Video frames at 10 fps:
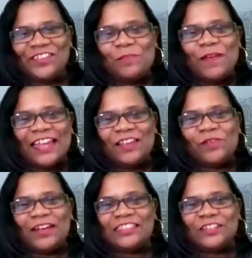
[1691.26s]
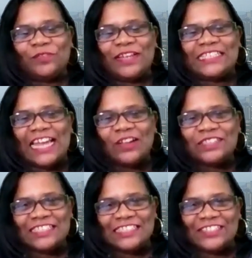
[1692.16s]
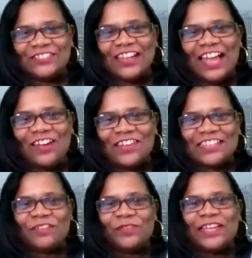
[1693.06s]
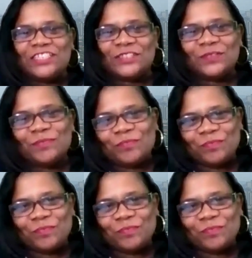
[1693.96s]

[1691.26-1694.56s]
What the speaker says: anybody wanted to reach out to you, how can they reach you?